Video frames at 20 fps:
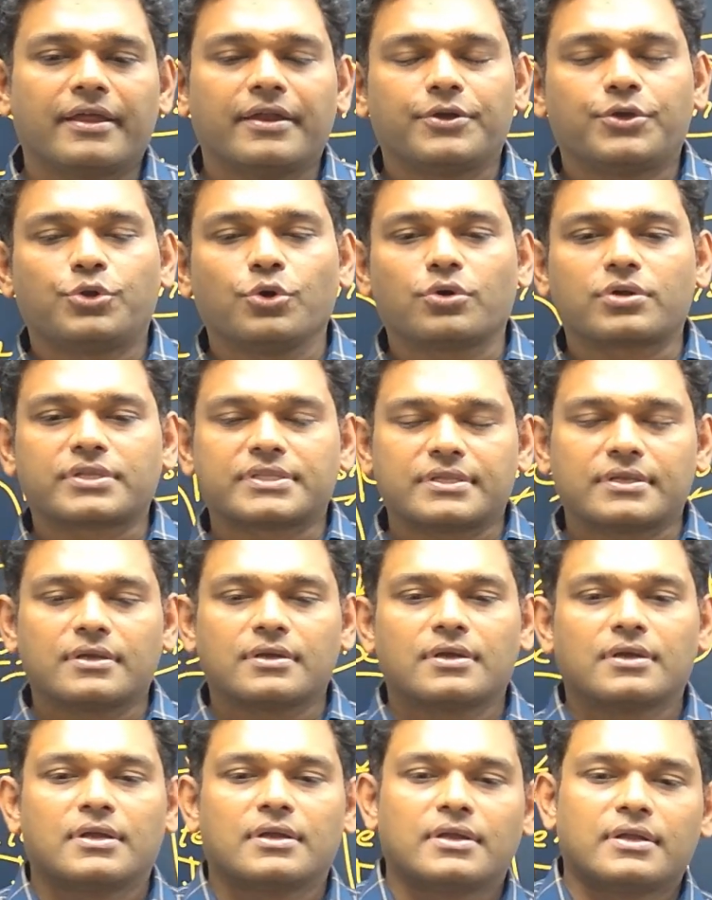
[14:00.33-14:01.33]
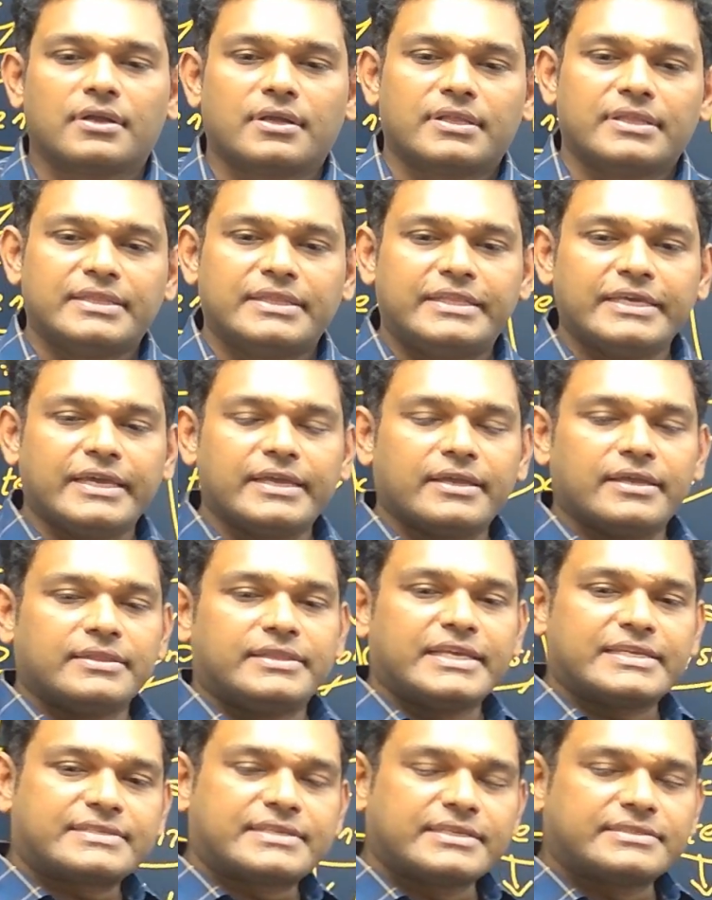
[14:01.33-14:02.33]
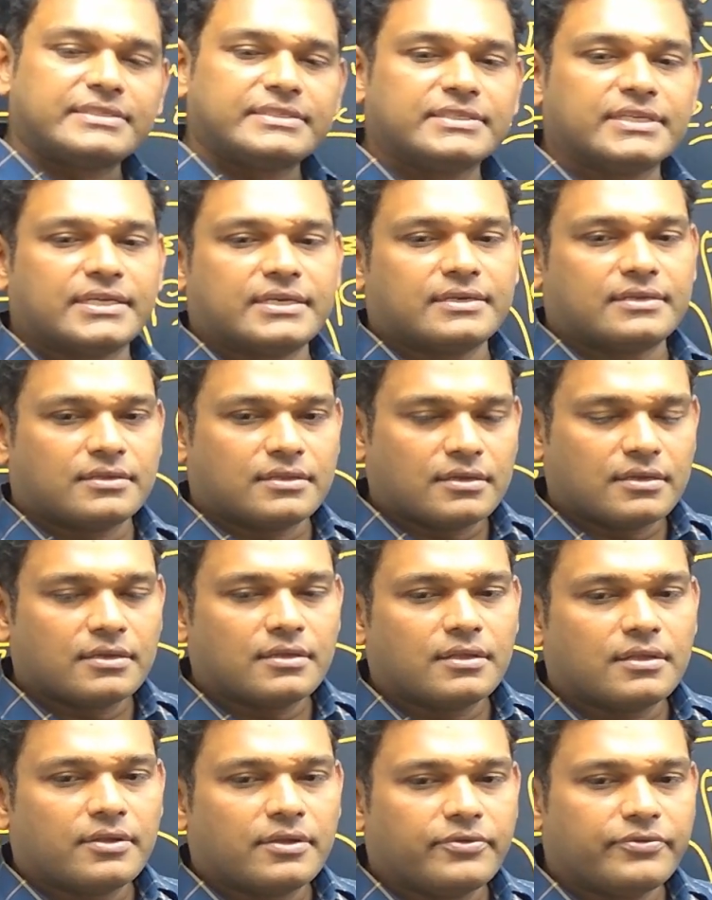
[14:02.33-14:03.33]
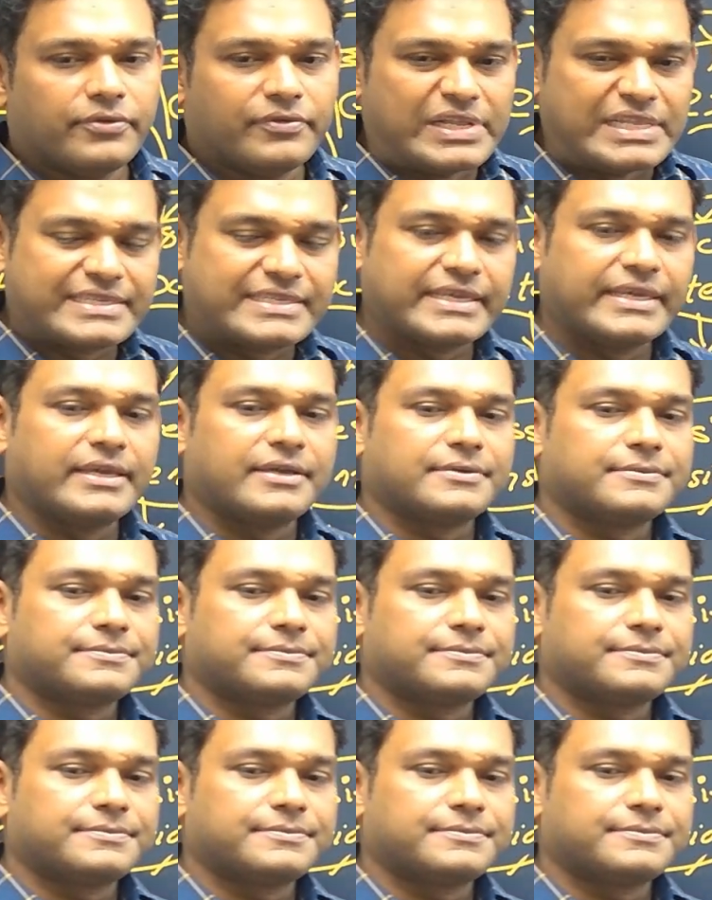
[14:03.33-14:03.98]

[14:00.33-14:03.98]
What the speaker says: took this decision. We will see,